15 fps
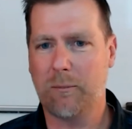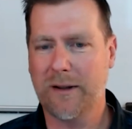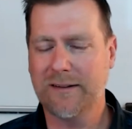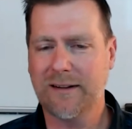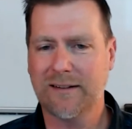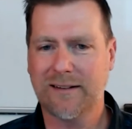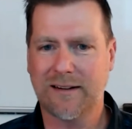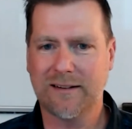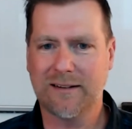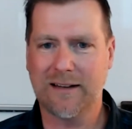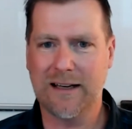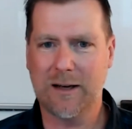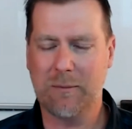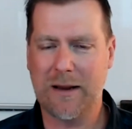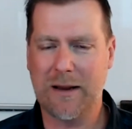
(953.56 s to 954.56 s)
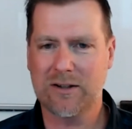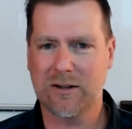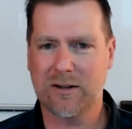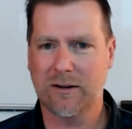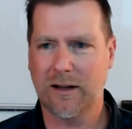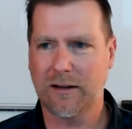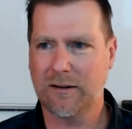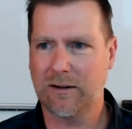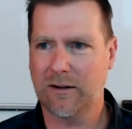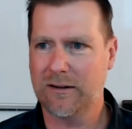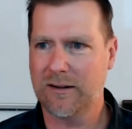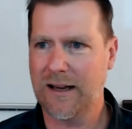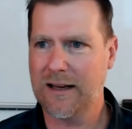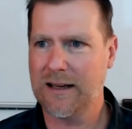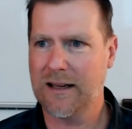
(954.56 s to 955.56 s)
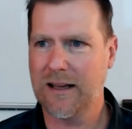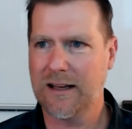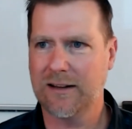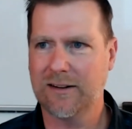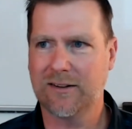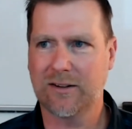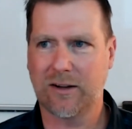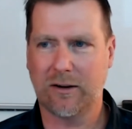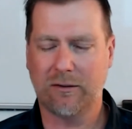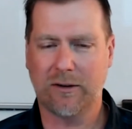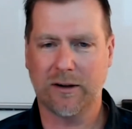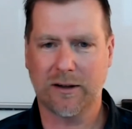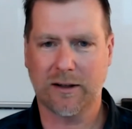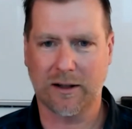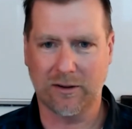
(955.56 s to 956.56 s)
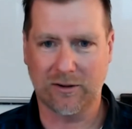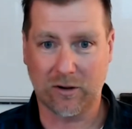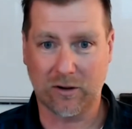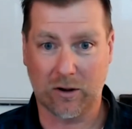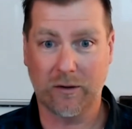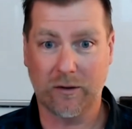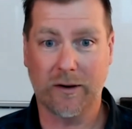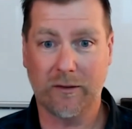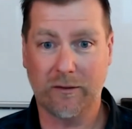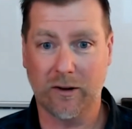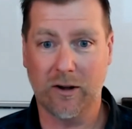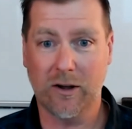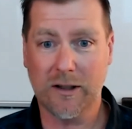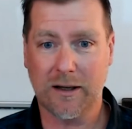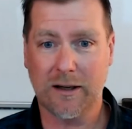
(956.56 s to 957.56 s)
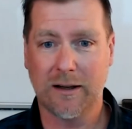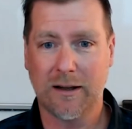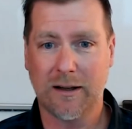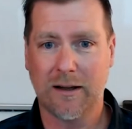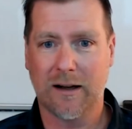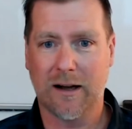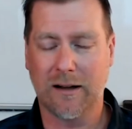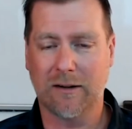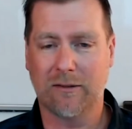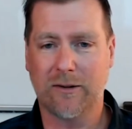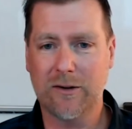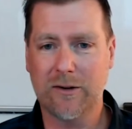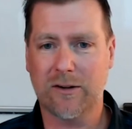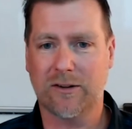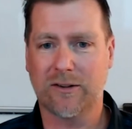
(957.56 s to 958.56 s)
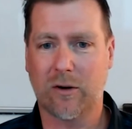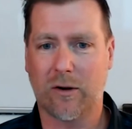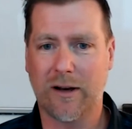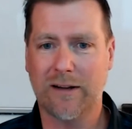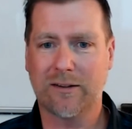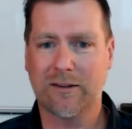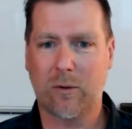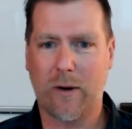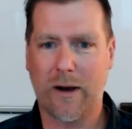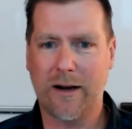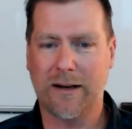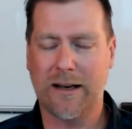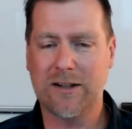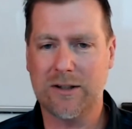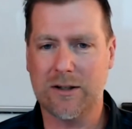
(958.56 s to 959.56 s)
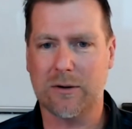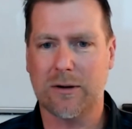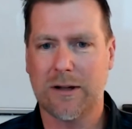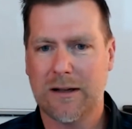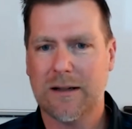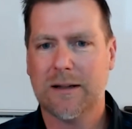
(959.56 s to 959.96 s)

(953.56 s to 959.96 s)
businesses need to make sure that they're taking a conservative look on the future. So it is quite an issue.